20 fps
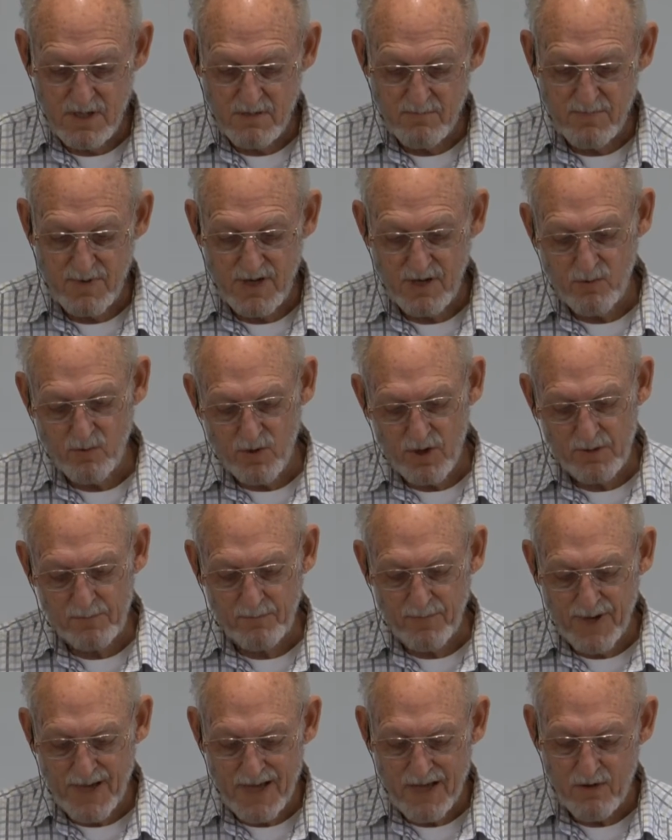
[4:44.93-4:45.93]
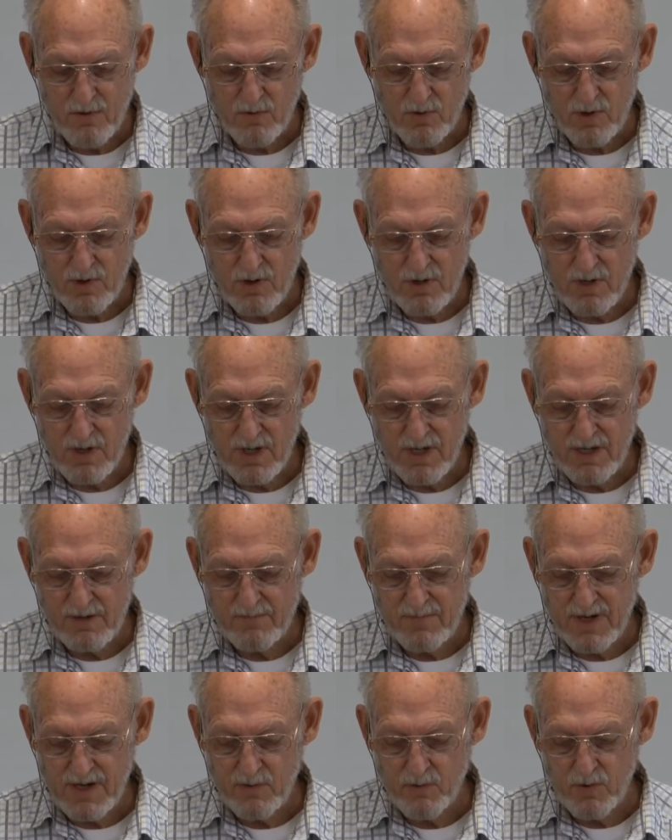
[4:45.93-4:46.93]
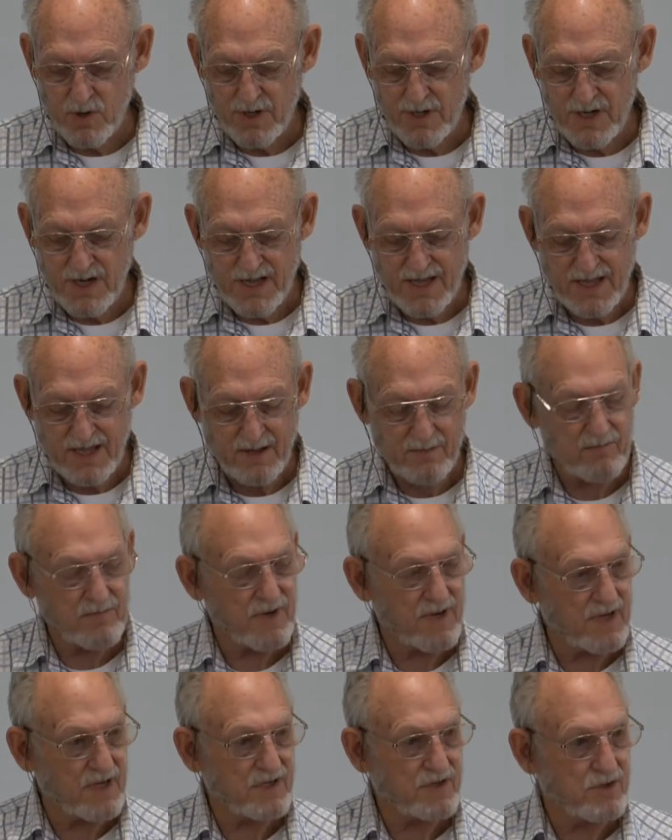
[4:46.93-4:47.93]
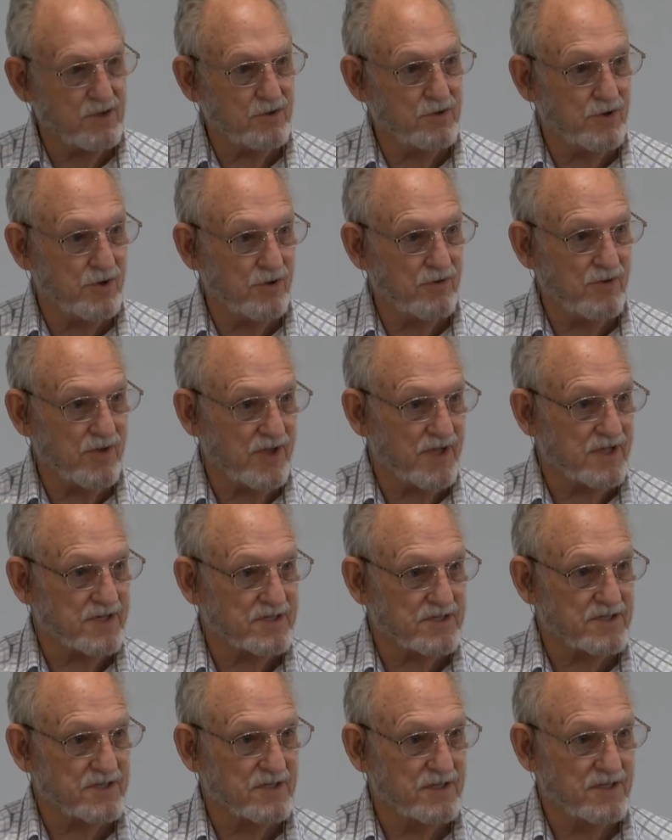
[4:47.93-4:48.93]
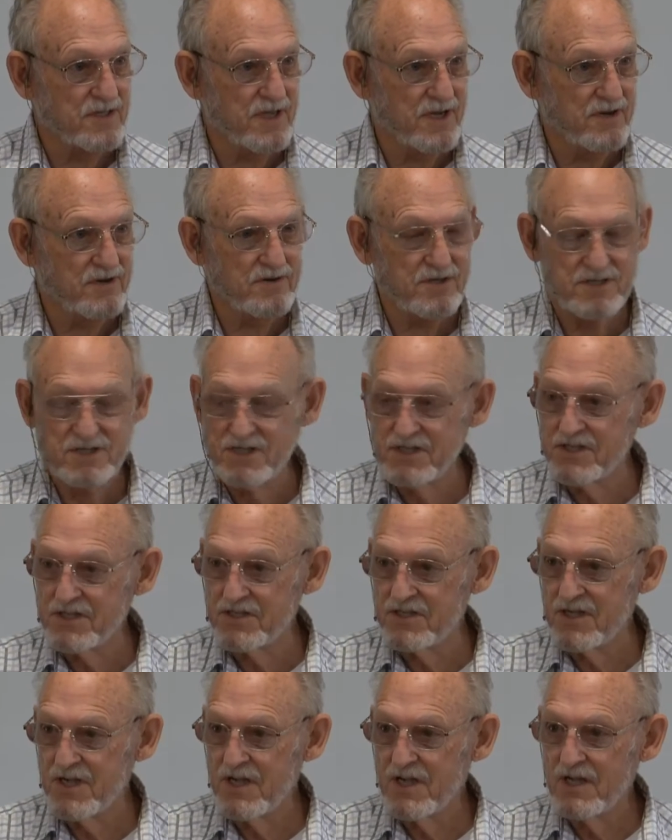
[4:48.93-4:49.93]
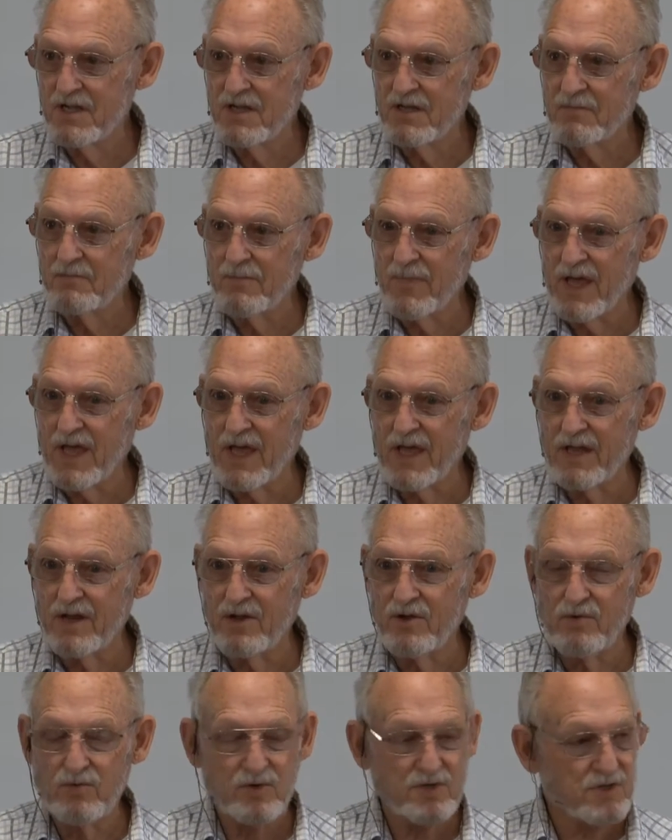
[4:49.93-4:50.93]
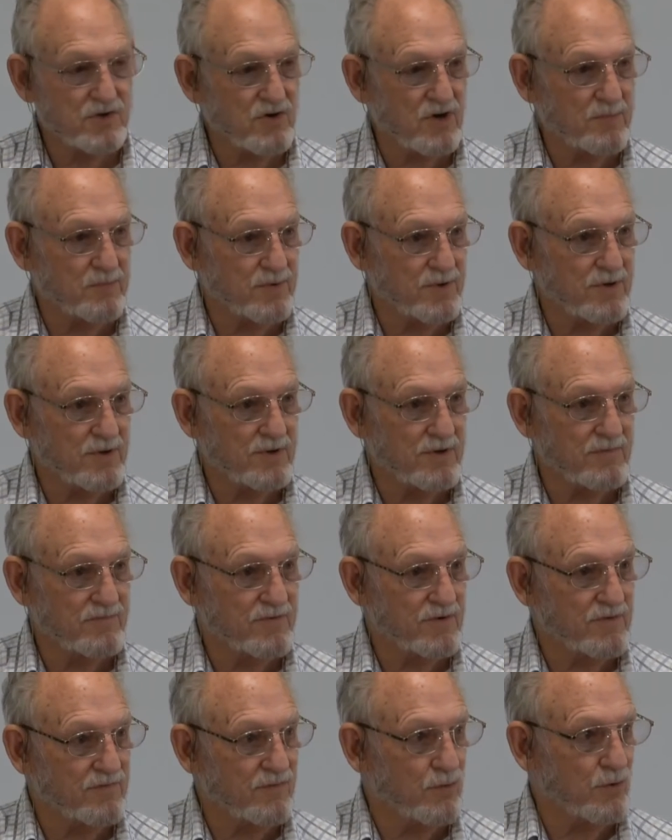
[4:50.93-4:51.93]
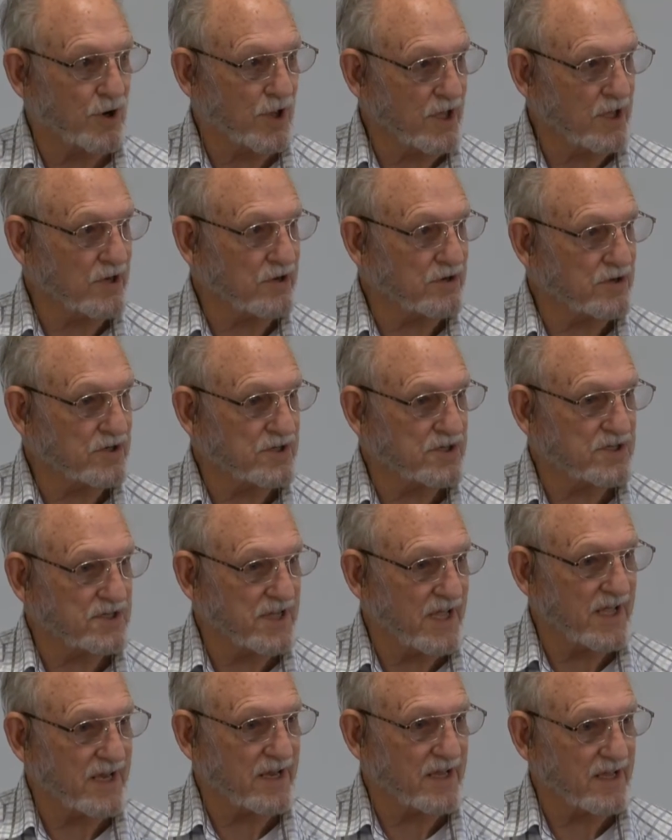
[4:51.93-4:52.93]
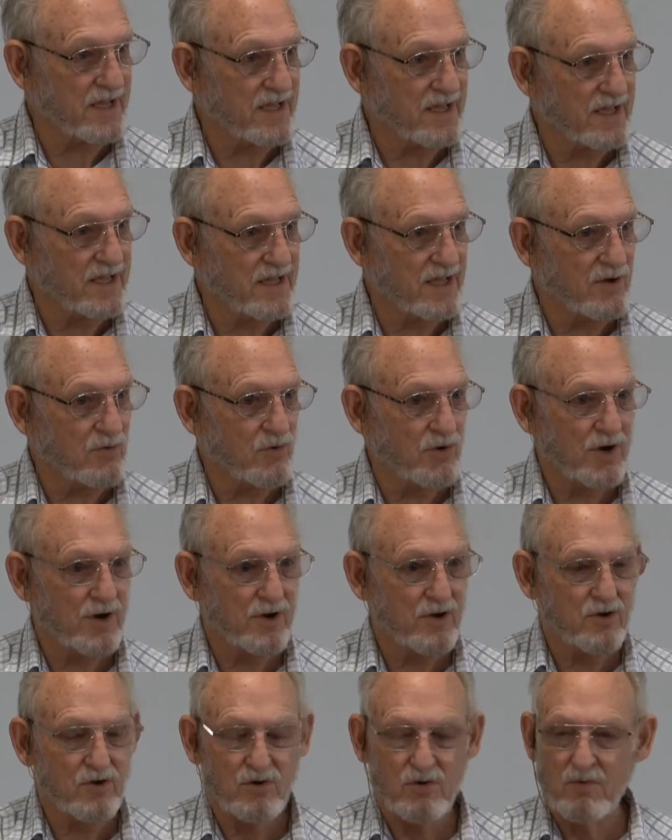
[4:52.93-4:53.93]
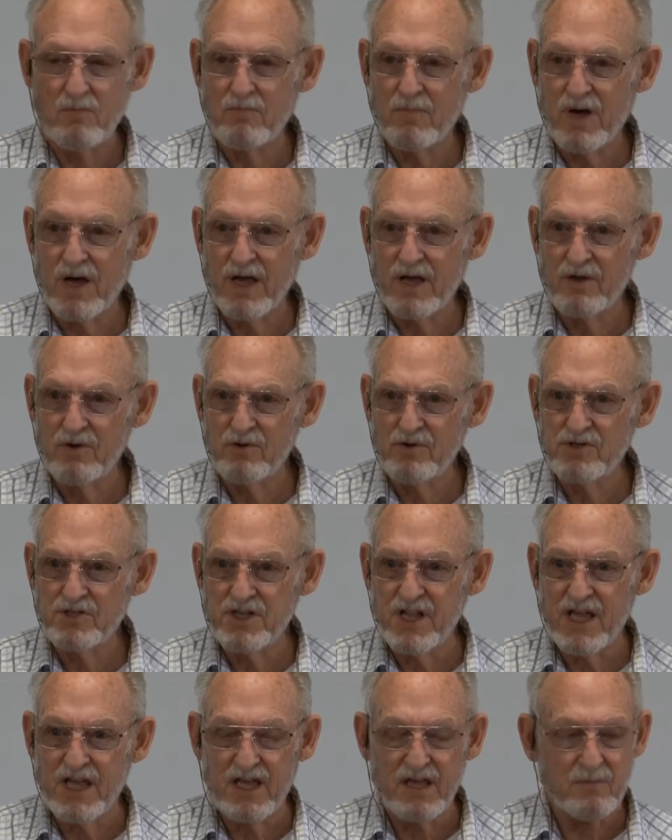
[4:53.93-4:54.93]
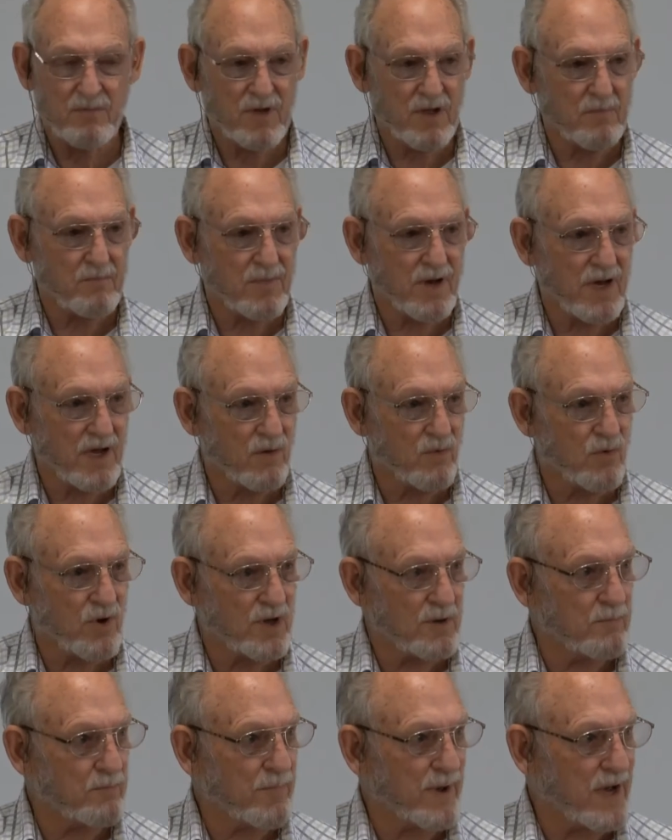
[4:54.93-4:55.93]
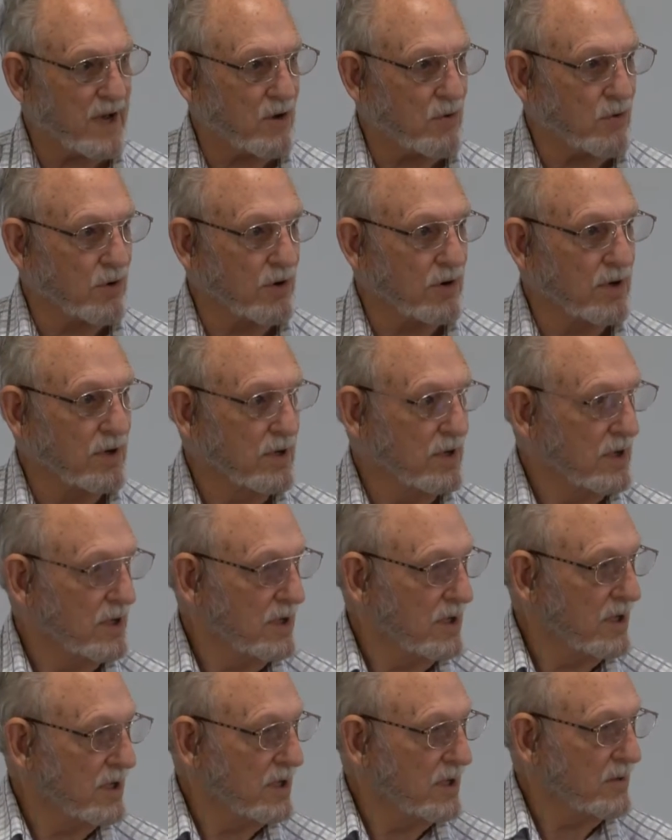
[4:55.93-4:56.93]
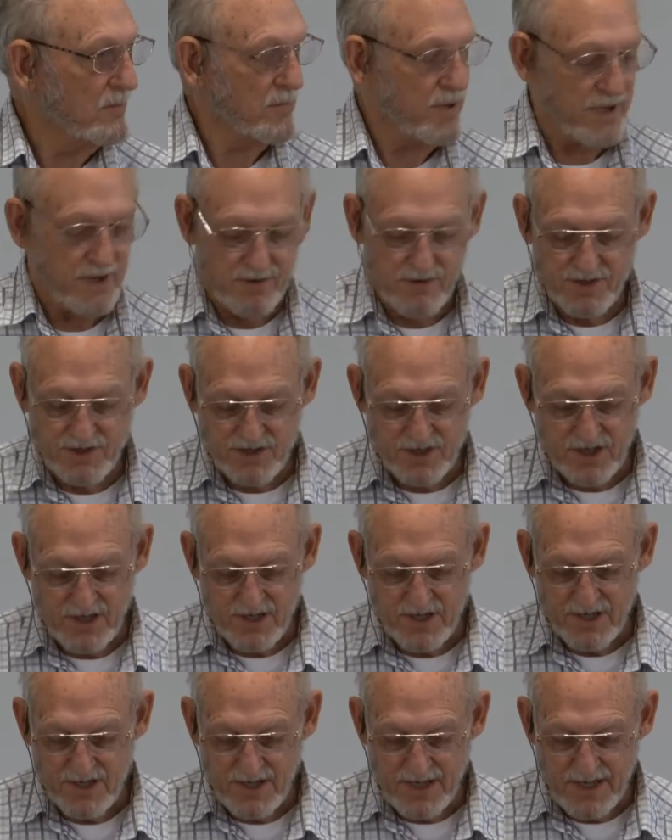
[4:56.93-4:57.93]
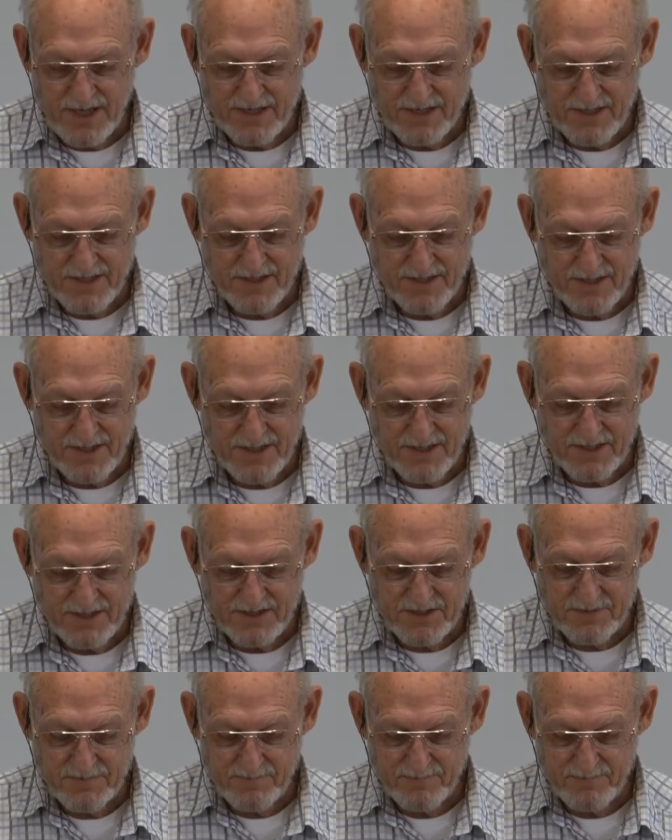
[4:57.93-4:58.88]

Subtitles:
By what power and by what name did you do this?" Here is this man who was crippled for 40 years standing, and they want to know by whose name and by what power Peter and John had done this.